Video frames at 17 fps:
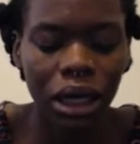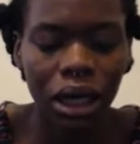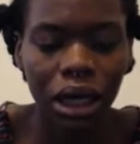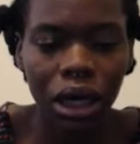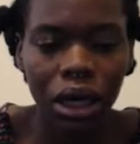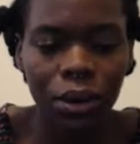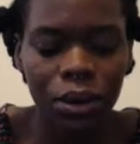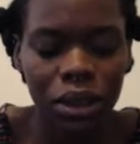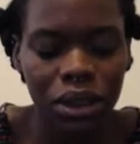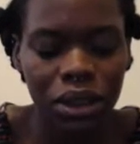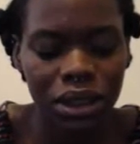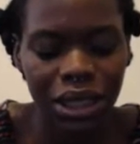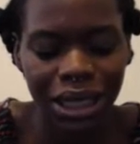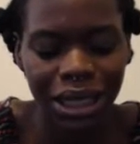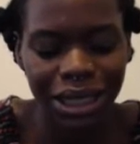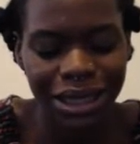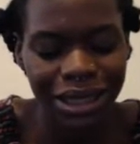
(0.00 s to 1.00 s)
I would
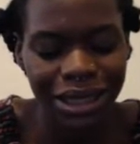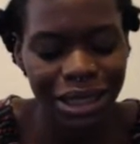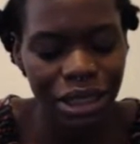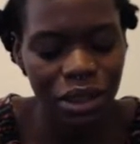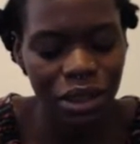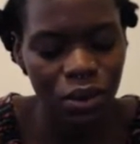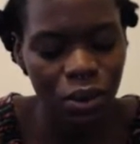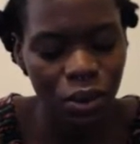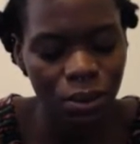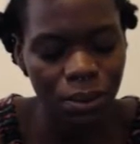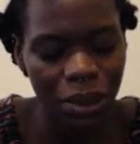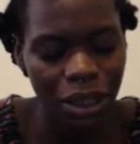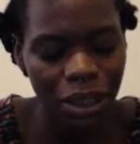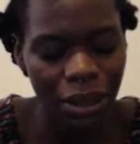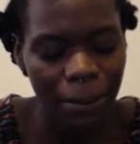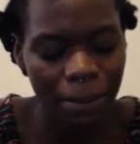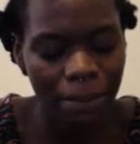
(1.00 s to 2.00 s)
say this will
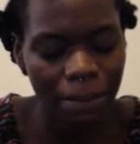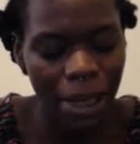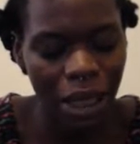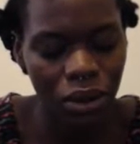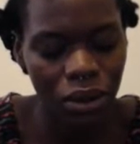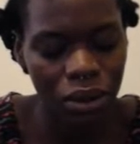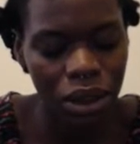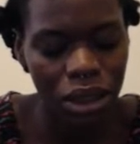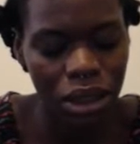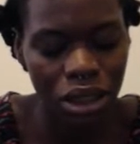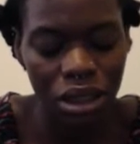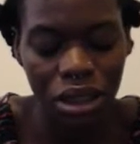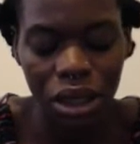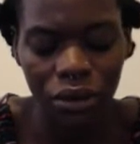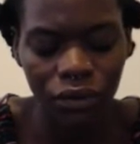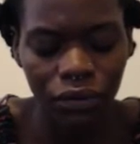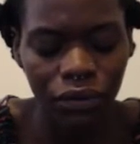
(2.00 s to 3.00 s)
be about
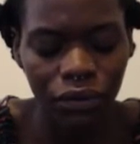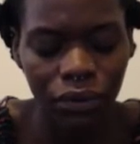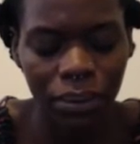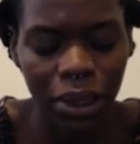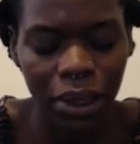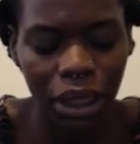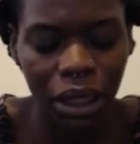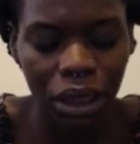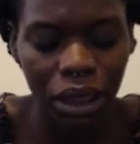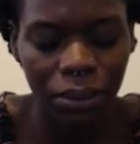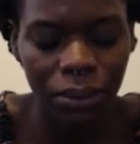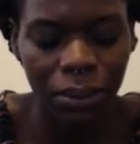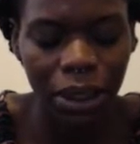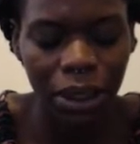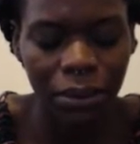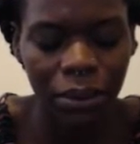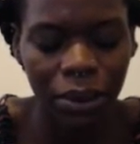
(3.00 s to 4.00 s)
enough for me.
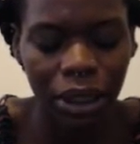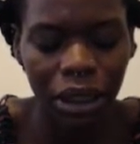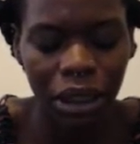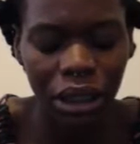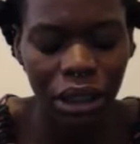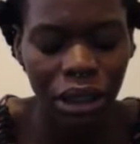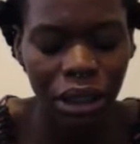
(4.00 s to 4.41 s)
Maybe